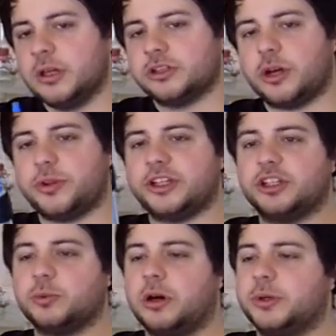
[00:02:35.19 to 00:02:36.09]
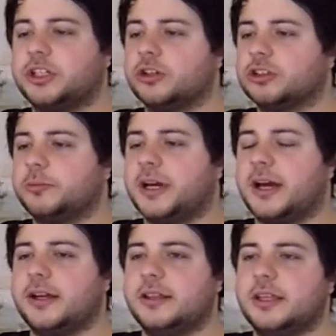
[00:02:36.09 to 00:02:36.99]
So this is what we talked
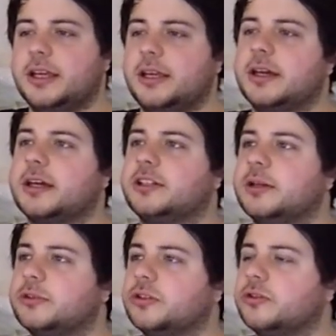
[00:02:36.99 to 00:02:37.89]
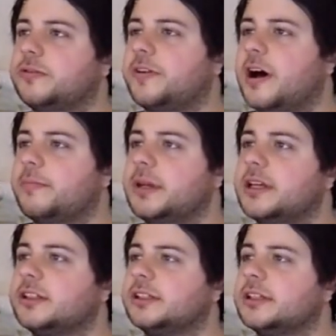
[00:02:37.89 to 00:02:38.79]
about in the tips in under 5
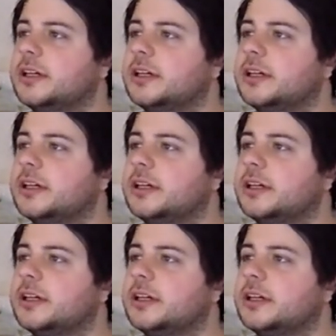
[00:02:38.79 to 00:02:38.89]
minutes.